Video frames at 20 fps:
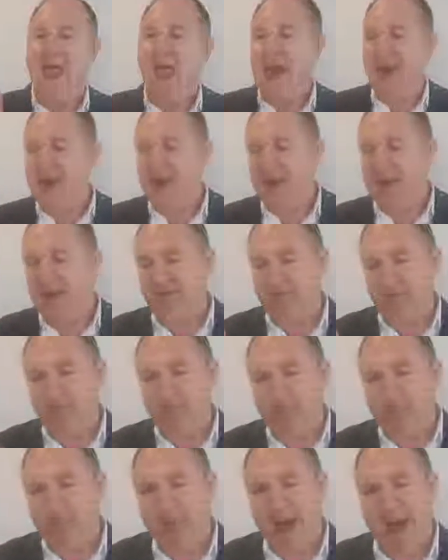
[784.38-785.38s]
How do you get
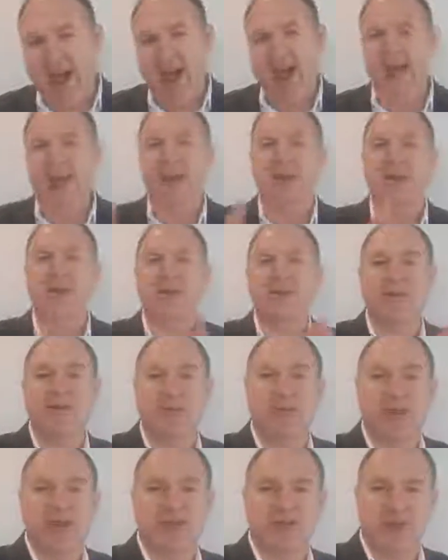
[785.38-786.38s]
from the pain to
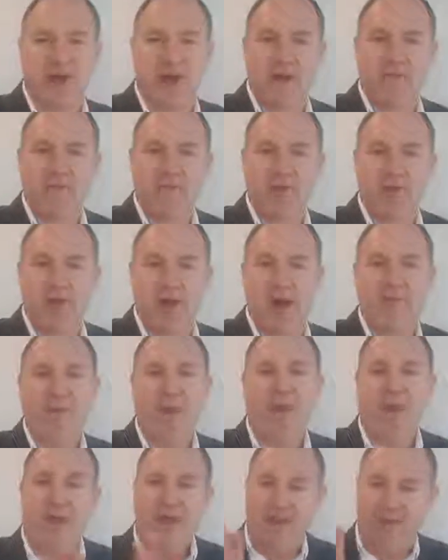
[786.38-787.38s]
the pleasure, right?
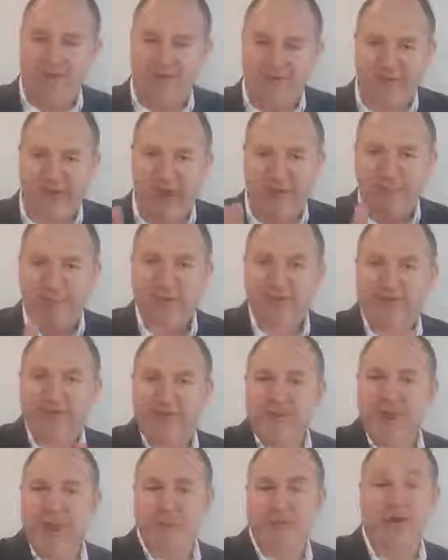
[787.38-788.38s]
There's a number of
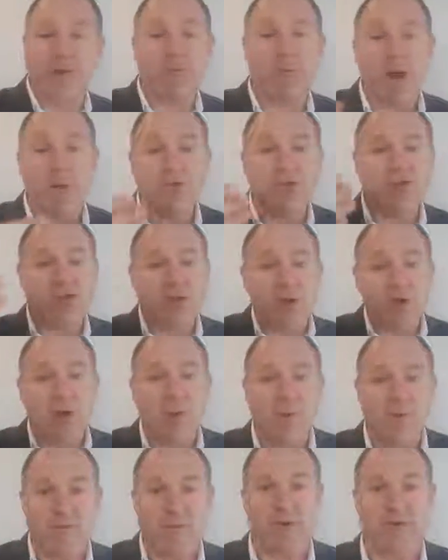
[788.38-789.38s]
steps. I'm
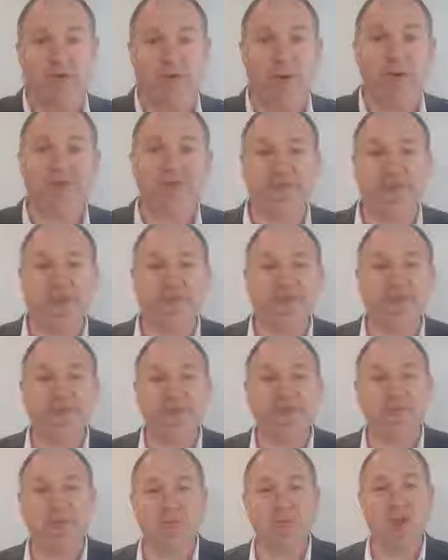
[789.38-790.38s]
sharing with you a 4-step
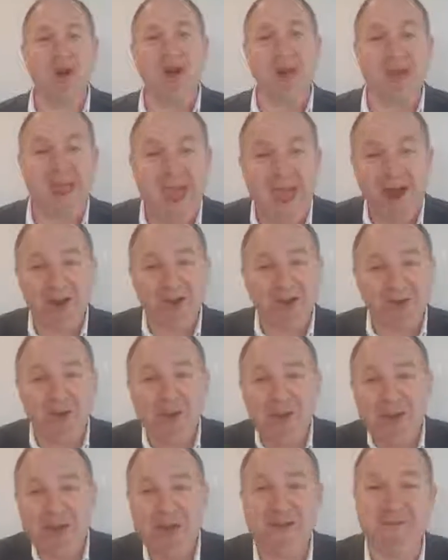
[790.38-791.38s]
system right now to
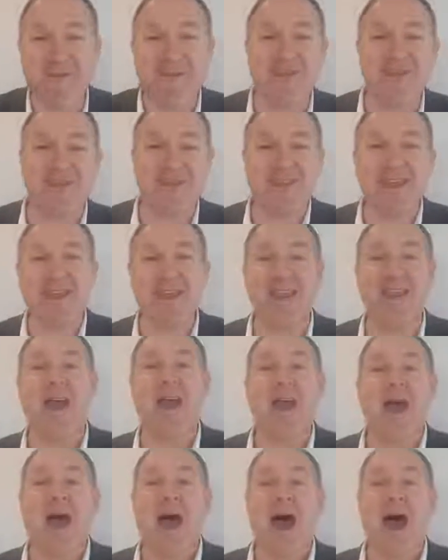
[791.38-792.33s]
do that very thing.